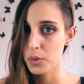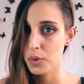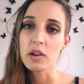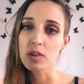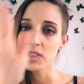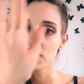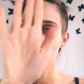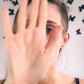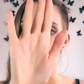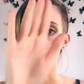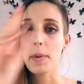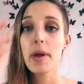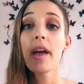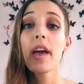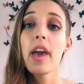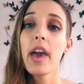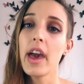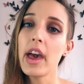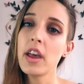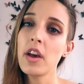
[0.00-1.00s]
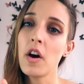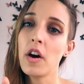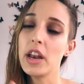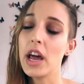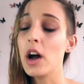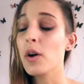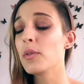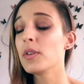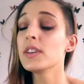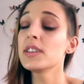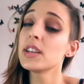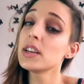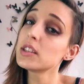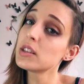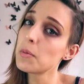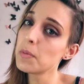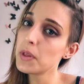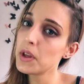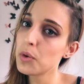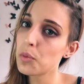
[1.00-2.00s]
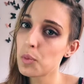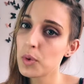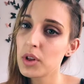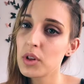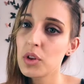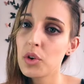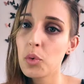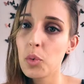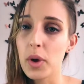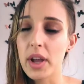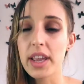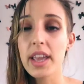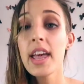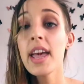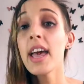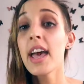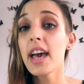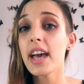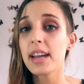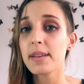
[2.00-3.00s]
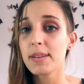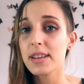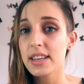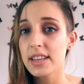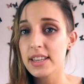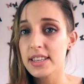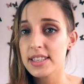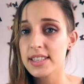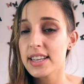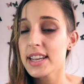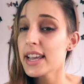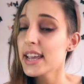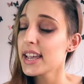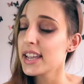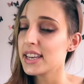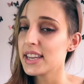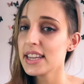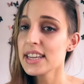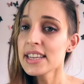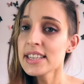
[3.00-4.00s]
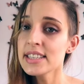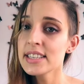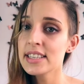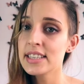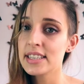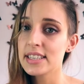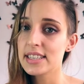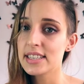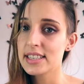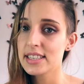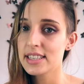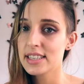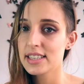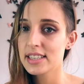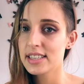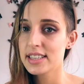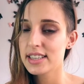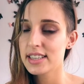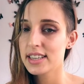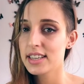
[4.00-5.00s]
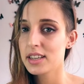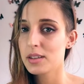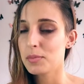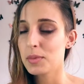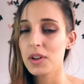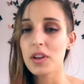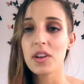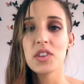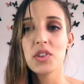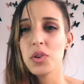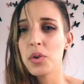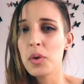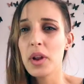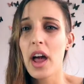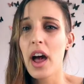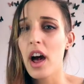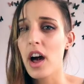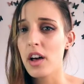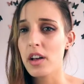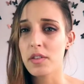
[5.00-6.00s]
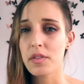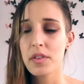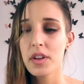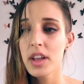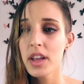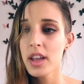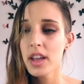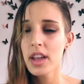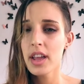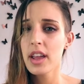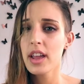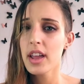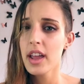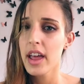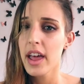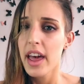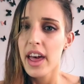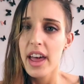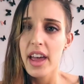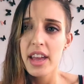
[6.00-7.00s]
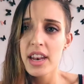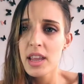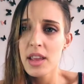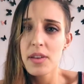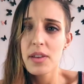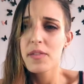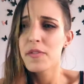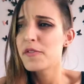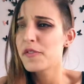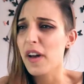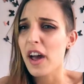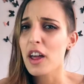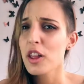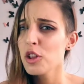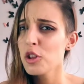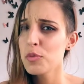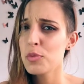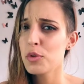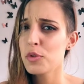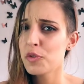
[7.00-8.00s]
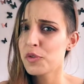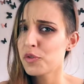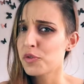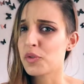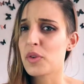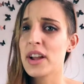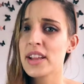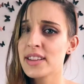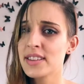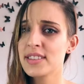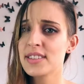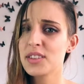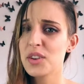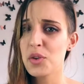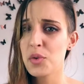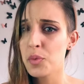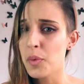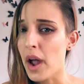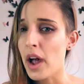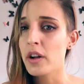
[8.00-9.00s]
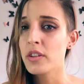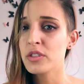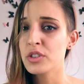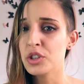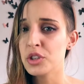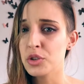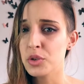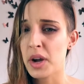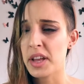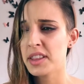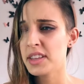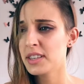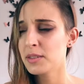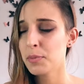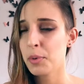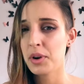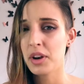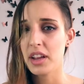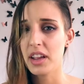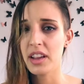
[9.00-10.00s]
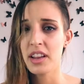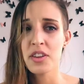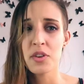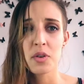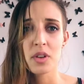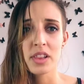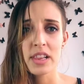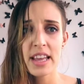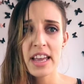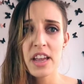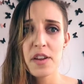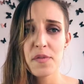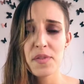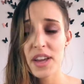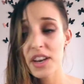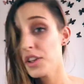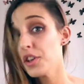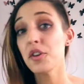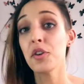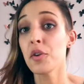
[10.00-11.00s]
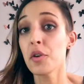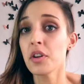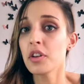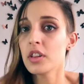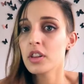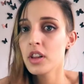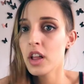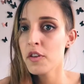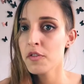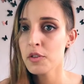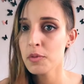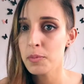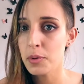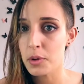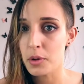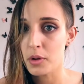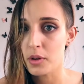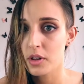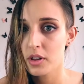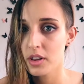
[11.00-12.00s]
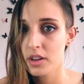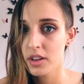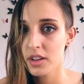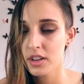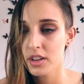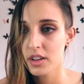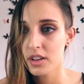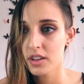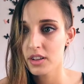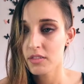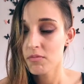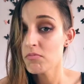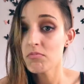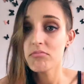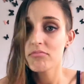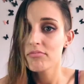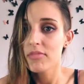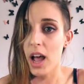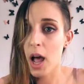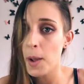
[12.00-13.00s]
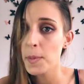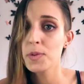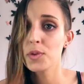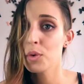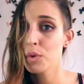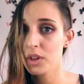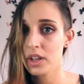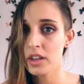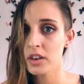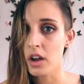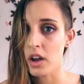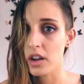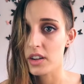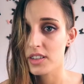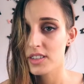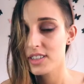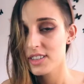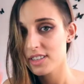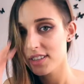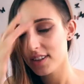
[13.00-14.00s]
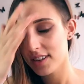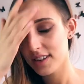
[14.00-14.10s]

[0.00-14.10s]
Now stop, hang on, I wanna say something real quick, because it isn't because you don't have any valuable friends around you at this point in your life that you're unlovable. Absolutely not.